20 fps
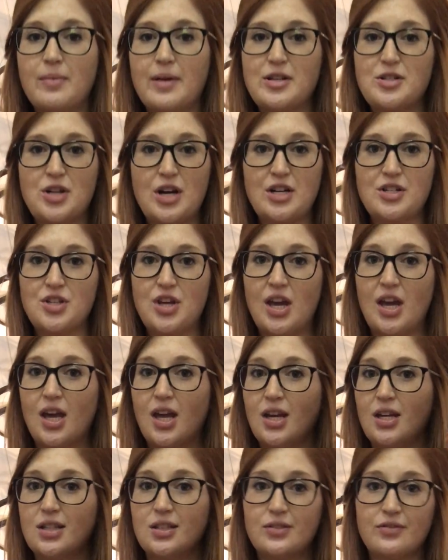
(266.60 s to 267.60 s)
to my trash
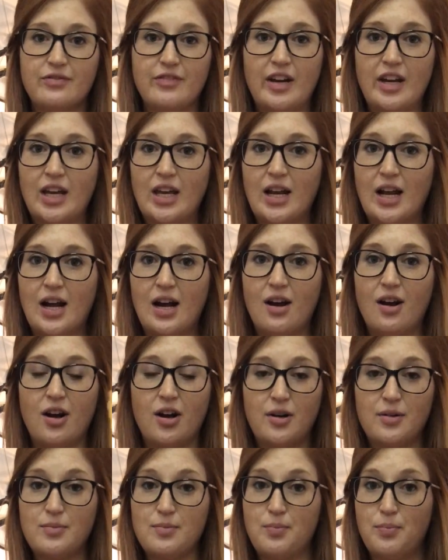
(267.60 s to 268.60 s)
can, wring it out
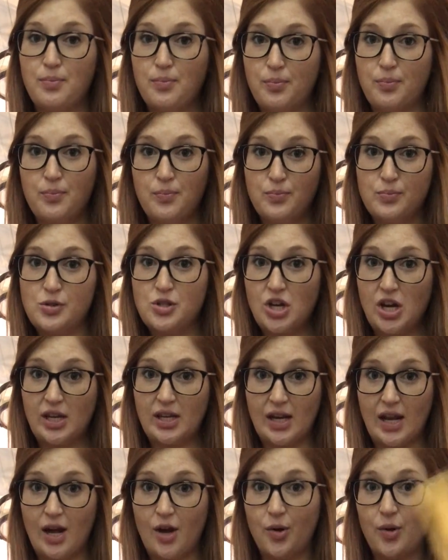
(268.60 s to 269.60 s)
or shake
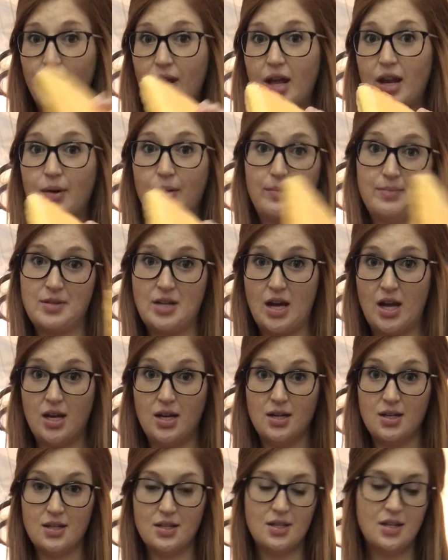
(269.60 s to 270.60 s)
it out, and I'm
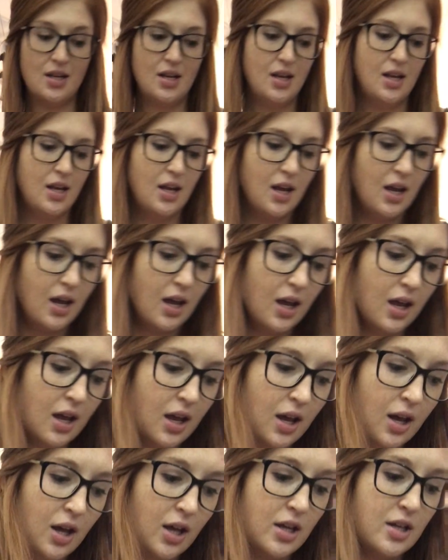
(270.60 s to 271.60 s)
done.
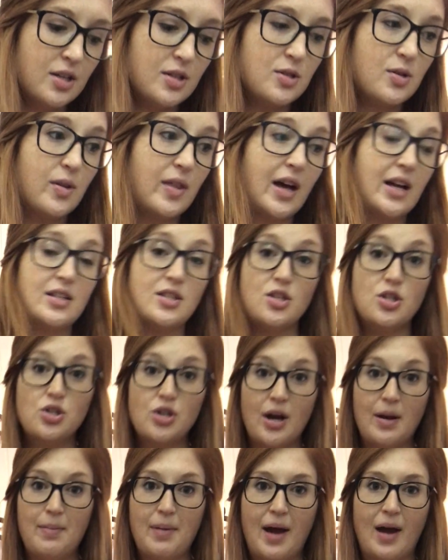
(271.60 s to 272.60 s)
So that's the
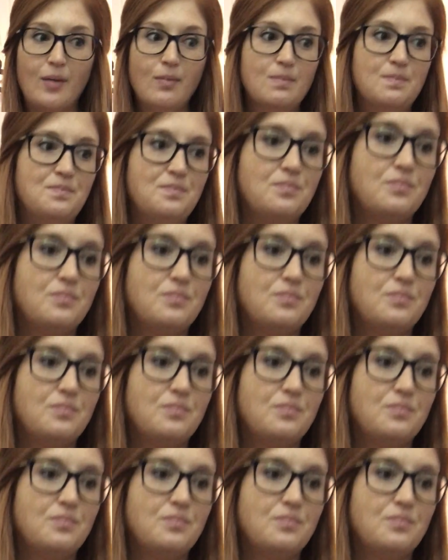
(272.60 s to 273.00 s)
dry pad.